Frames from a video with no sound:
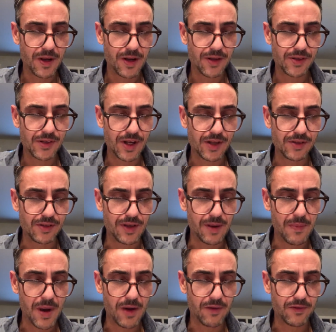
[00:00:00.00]
assess the
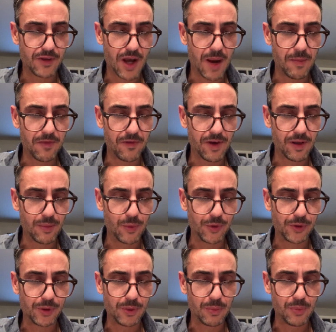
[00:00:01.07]
amount of time available
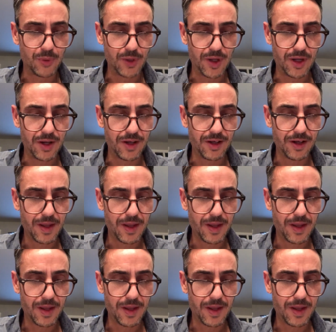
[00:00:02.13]
to complete it.